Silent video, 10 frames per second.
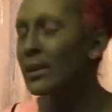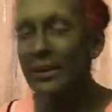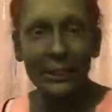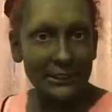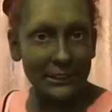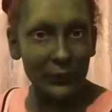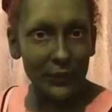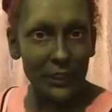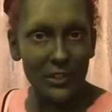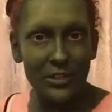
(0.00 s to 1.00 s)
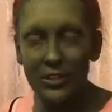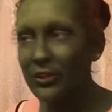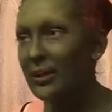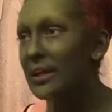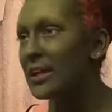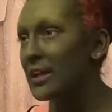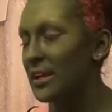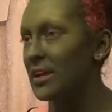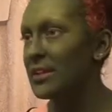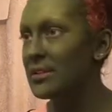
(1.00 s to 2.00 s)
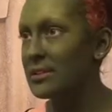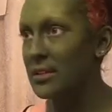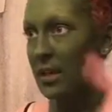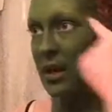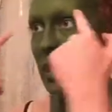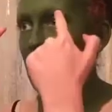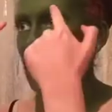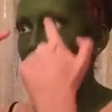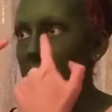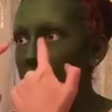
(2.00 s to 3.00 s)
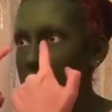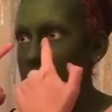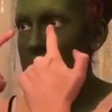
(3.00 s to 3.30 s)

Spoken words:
Next thing we're gonna do is our eyes